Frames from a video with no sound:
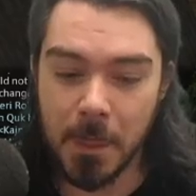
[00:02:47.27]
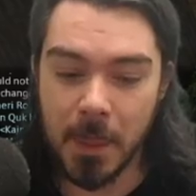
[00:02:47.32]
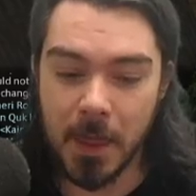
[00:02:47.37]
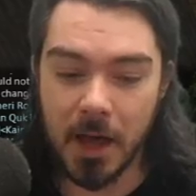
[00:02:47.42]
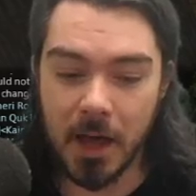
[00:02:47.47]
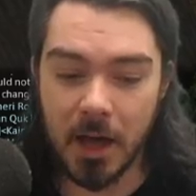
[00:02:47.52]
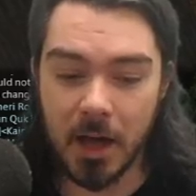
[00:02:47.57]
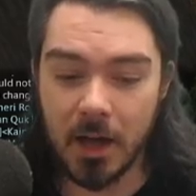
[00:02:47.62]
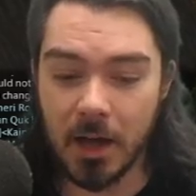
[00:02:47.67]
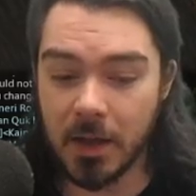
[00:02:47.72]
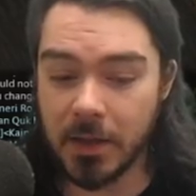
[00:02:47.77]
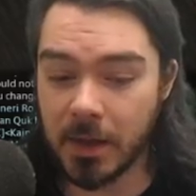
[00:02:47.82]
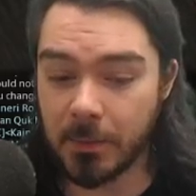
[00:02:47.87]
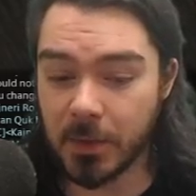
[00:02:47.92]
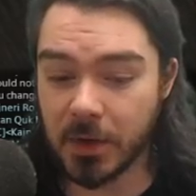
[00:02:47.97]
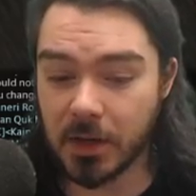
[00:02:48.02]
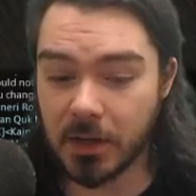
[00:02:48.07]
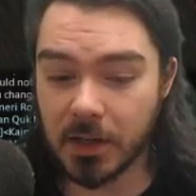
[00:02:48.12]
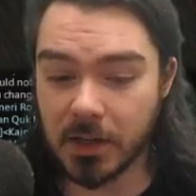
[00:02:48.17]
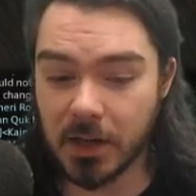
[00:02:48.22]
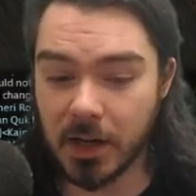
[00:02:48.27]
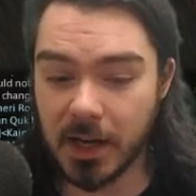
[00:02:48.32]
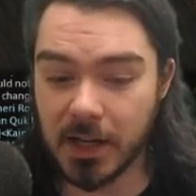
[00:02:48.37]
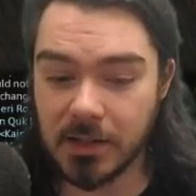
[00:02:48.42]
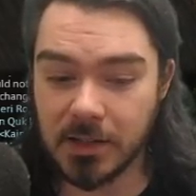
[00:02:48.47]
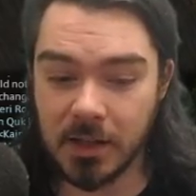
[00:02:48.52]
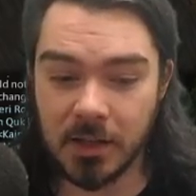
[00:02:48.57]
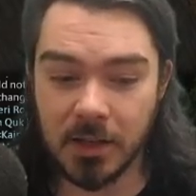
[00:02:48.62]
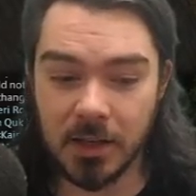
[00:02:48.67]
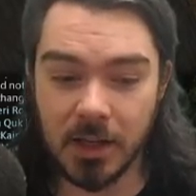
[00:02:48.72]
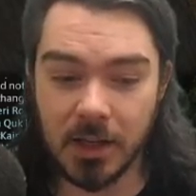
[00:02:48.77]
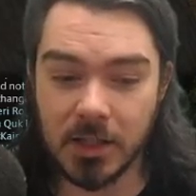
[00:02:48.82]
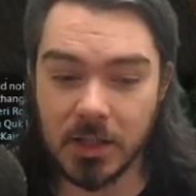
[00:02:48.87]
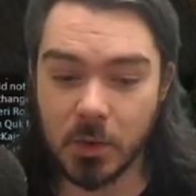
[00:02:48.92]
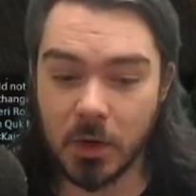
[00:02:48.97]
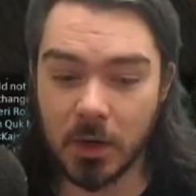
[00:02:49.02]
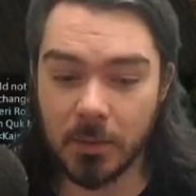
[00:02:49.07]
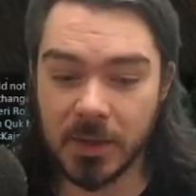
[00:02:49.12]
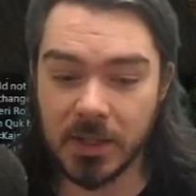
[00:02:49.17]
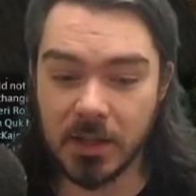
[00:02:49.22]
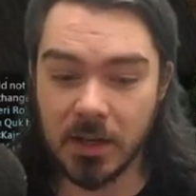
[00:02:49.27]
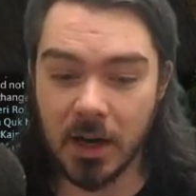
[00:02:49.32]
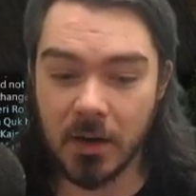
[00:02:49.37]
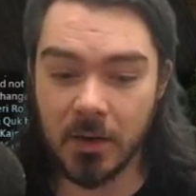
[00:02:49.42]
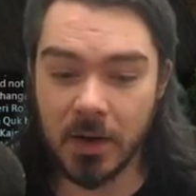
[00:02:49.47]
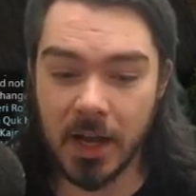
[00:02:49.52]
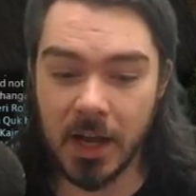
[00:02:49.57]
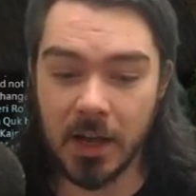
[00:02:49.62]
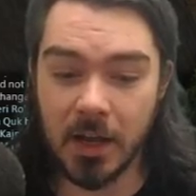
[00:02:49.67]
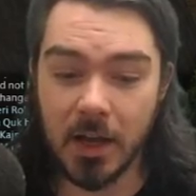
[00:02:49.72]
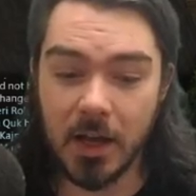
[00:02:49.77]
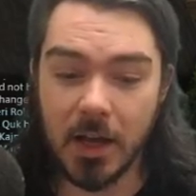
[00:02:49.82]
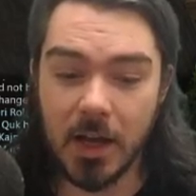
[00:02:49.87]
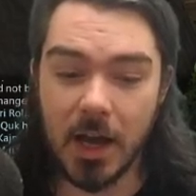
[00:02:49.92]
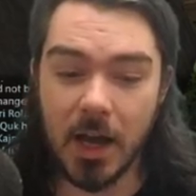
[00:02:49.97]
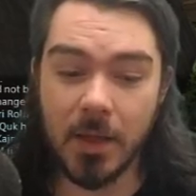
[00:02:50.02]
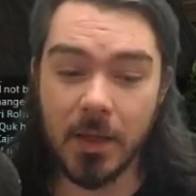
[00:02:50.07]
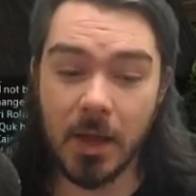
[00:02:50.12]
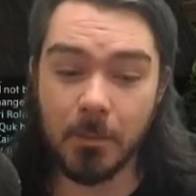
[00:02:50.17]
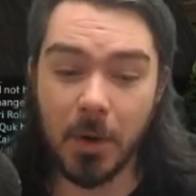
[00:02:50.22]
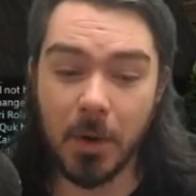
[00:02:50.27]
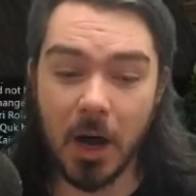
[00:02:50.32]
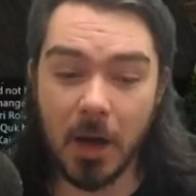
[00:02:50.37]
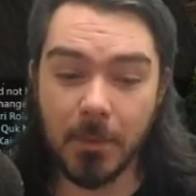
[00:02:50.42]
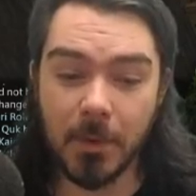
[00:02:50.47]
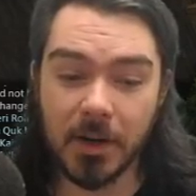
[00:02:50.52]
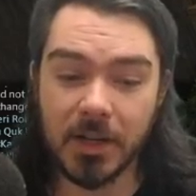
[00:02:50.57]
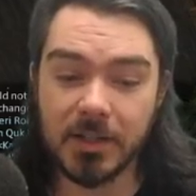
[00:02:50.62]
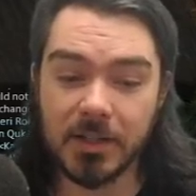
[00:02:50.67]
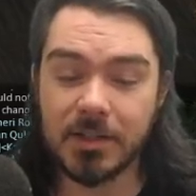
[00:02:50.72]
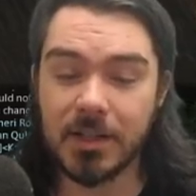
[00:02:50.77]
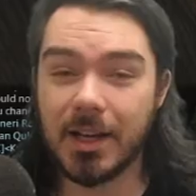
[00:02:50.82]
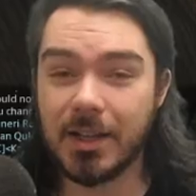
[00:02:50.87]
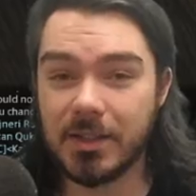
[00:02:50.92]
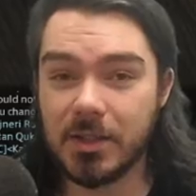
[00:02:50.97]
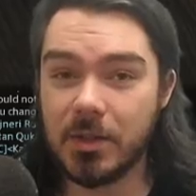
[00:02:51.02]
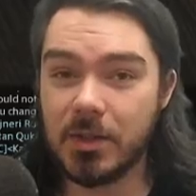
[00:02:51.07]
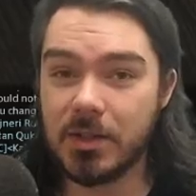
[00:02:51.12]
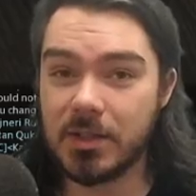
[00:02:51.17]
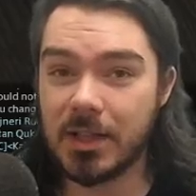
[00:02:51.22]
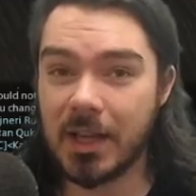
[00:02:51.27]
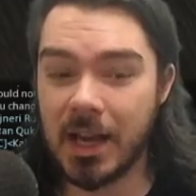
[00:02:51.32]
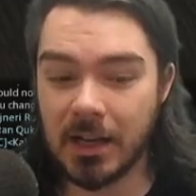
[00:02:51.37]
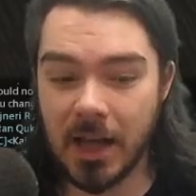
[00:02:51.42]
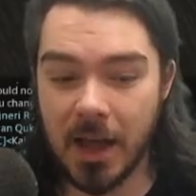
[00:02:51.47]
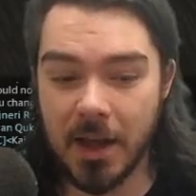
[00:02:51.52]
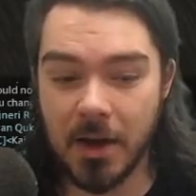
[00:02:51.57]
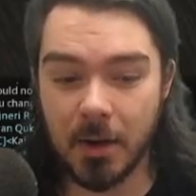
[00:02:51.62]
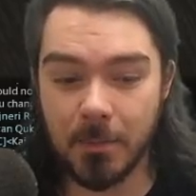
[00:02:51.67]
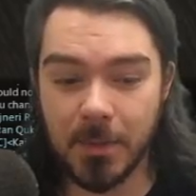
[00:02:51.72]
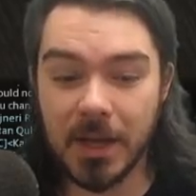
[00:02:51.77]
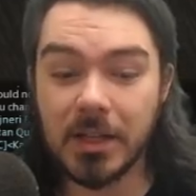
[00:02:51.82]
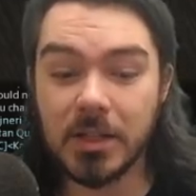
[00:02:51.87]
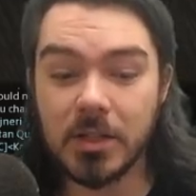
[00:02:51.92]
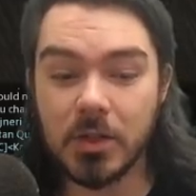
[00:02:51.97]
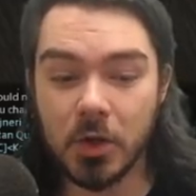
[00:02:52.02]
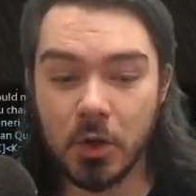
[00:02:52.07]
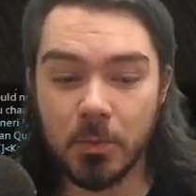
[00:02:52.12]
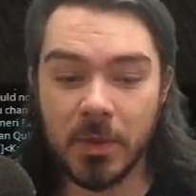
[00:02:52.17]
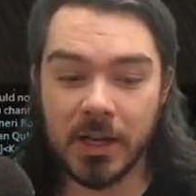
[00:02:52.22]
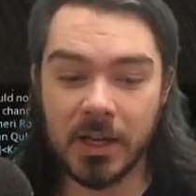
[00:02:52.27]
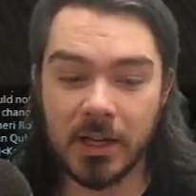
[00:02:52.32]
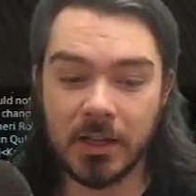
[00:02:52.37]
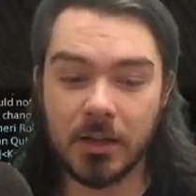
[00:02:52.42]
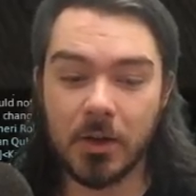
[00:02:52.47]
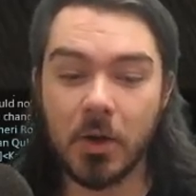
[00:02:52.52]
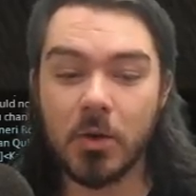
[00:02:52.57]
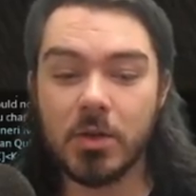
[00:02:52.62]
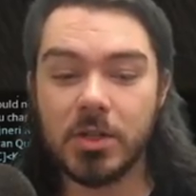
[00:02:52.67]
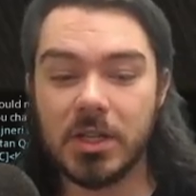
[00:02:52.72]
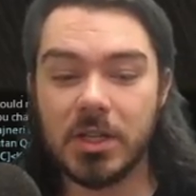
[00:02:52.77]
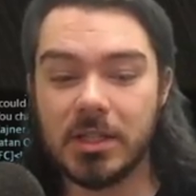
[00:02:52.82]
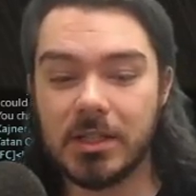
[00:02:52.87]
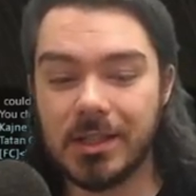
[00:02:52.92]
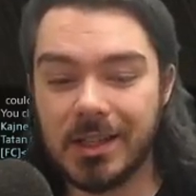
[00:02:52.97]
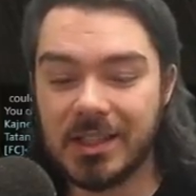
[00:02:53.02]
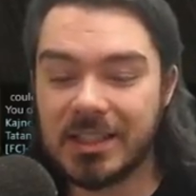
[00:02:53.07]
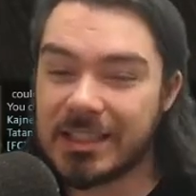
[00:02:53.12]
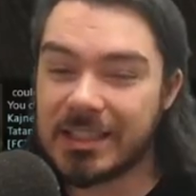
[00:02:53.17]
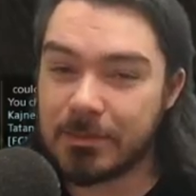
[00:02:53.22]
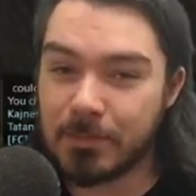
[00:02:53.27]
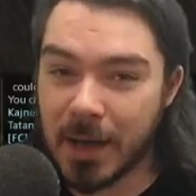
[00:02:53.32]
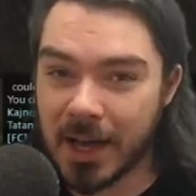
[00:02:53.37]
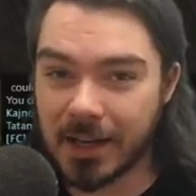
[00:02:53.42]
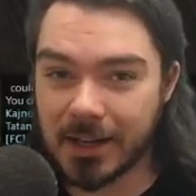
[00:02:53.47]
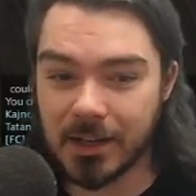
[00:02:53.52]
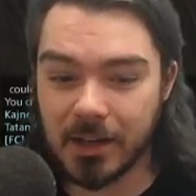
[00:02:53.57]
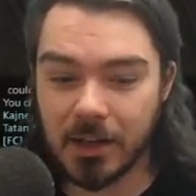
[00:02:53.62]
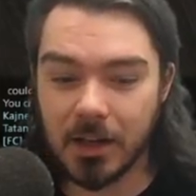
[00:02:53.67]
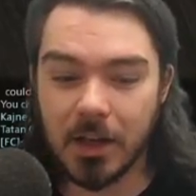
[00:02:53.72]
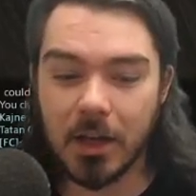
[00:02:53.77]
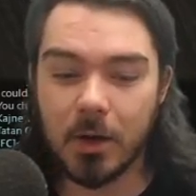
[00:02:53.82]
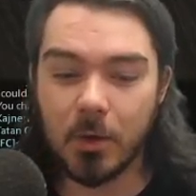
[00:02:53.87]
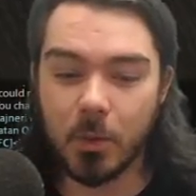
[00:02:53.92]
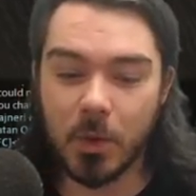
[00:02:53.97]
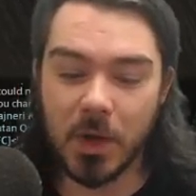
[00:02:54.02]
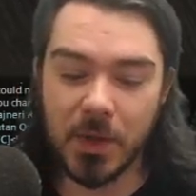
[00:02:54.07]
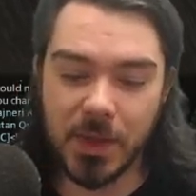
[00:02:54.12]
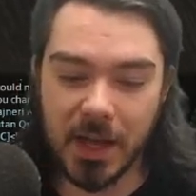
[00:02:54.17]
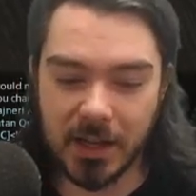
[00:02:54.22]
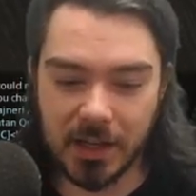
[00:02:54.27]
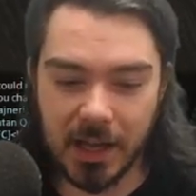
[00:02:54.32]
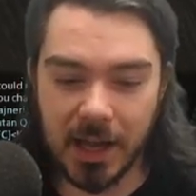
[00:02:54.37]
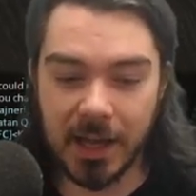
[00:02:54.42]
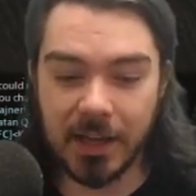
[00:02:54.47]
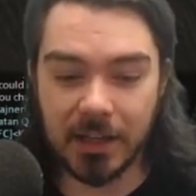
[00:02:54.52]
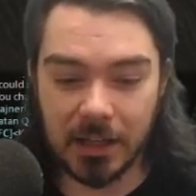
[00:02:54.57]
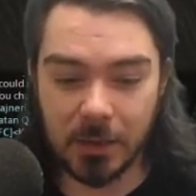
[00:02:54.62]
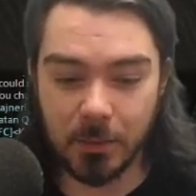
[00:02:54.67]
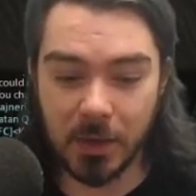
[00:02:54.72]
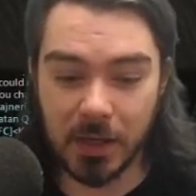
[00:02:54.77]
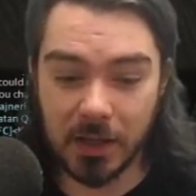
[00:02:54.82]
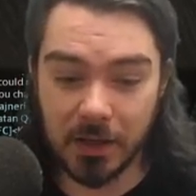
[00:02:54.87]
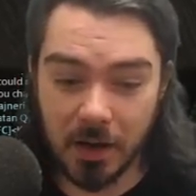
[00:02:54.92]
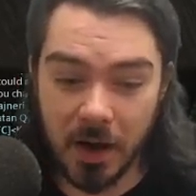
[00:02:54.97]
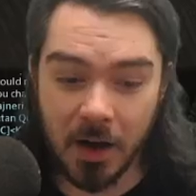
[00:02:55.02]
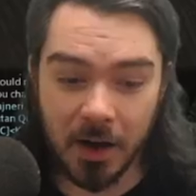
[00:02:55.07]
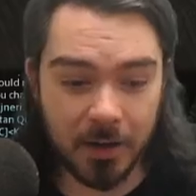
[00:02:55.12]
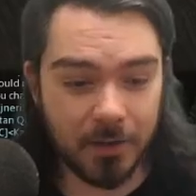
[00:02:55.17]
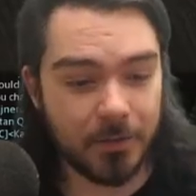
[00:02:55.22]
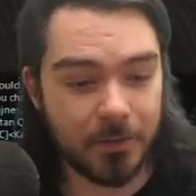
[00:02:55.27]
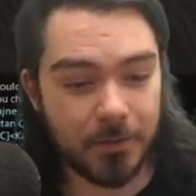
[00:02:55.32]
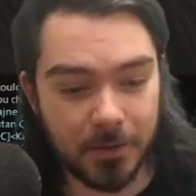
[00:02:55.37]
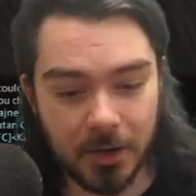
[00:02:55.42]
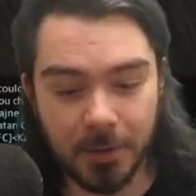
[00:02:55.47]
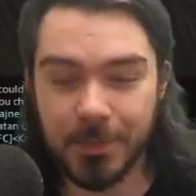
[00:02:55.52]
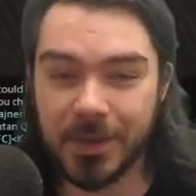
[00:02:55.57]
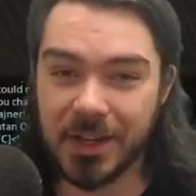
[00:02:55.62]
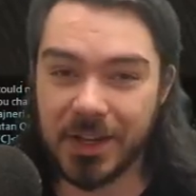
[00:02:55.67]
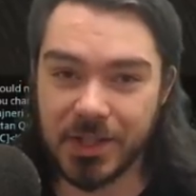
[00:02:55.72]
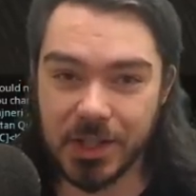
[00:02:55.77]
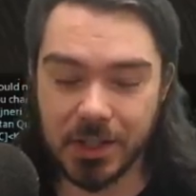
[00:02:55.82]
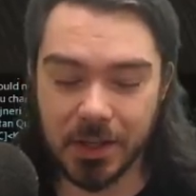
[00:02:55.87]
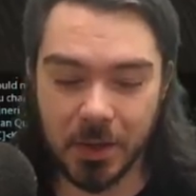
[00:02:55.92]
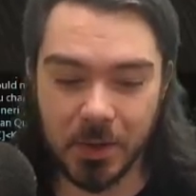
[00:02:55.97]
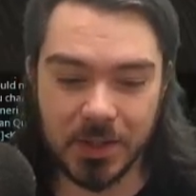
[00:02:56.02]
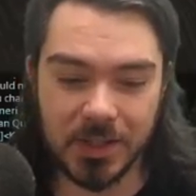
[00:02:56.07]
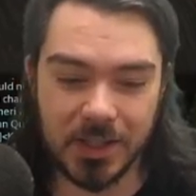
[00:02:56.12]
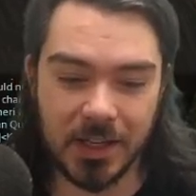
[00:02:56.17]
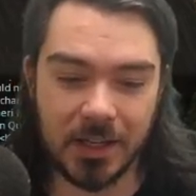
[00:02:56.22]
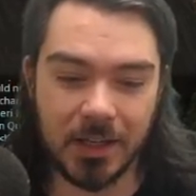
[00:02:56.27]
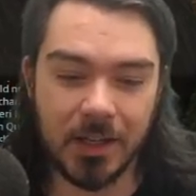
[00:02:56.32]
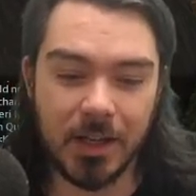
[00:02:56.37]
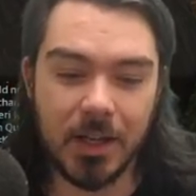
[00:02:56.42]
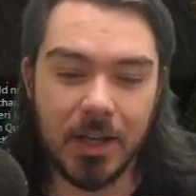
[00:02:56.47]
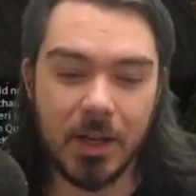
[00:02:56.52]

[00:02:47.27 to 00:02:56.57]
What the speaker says: And then we're going to Kaiten into our Madare, and then pop our Hisatsu Seine, our big 2-minute OGCD smack with that Kenki we got from Ishikoten.